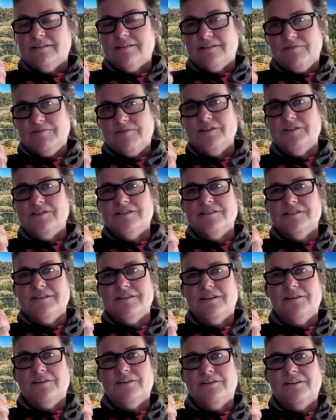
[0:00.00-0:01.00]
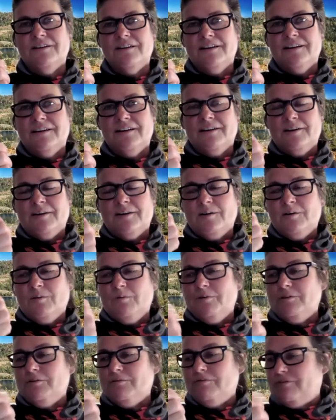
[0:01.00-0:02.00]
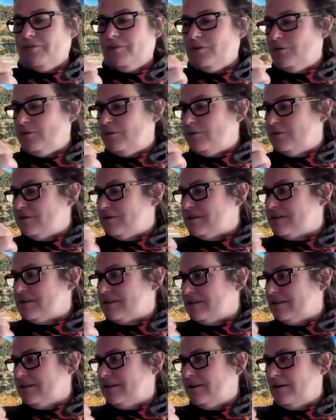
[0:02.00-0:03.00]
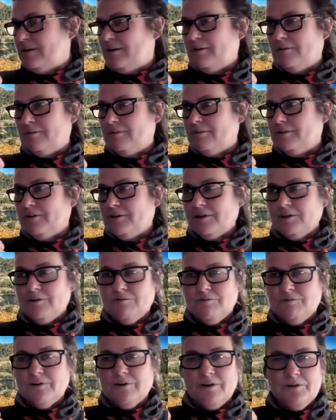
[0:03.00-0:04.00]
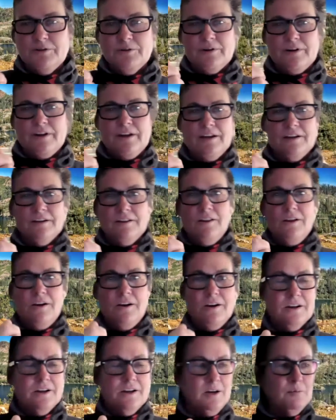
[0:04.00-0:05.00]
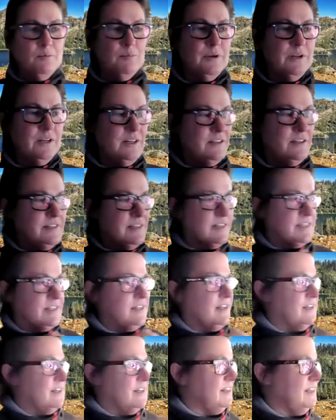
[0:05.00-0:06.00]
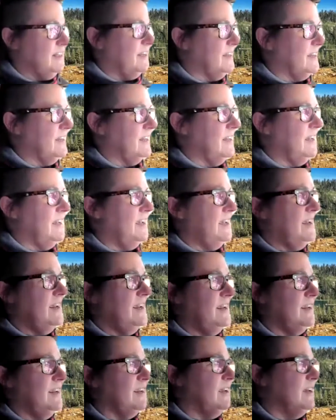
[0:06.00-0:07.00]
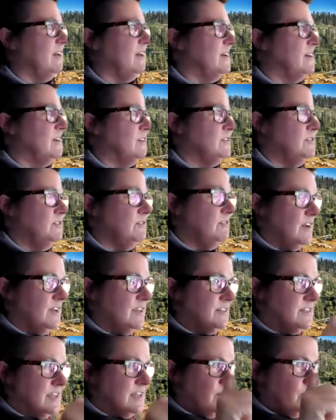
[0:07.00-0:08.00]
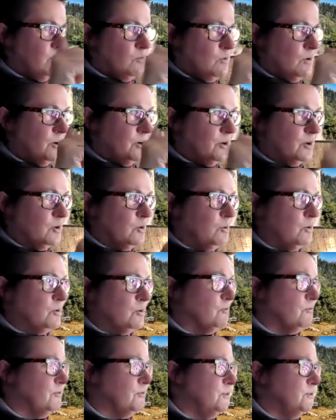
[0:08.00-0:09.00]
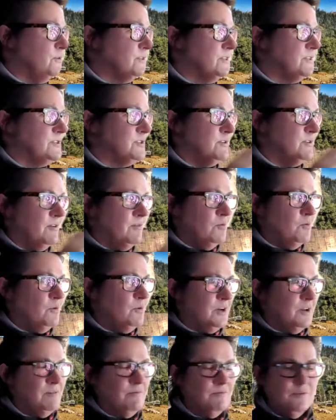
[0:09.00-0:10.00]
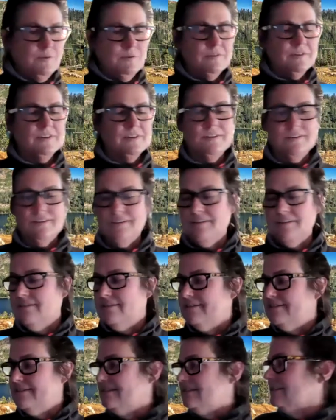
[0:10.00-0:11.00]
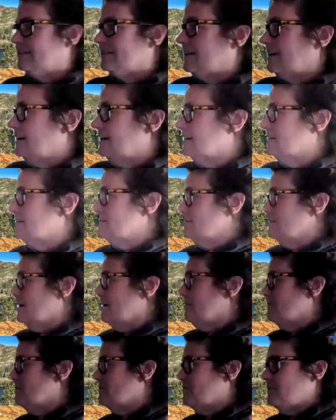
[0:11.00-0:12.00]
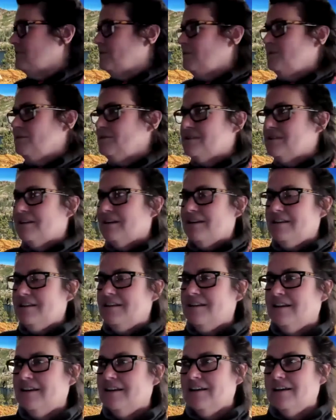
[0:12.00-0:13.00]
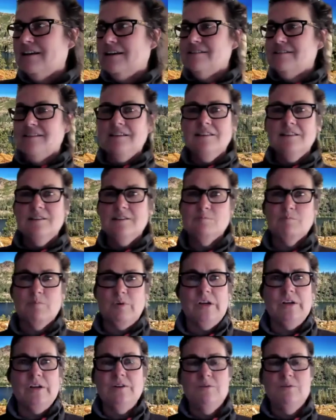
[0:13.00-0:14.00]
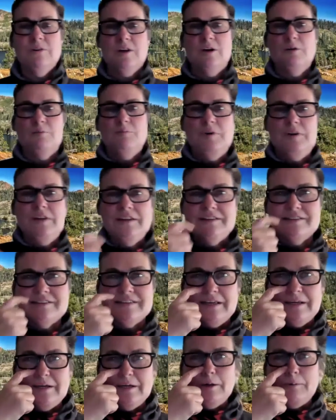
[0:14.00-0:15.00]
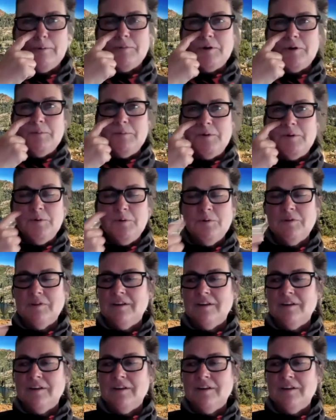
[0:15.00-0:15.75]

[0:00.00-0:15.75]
convention center, with a fuse, looking for other analog companies. Like, hey, do you guys have 1 1/4 fuses? Do you have a Oh, you don't. Do you have a fuse? And I see this brand new company setting up their booth,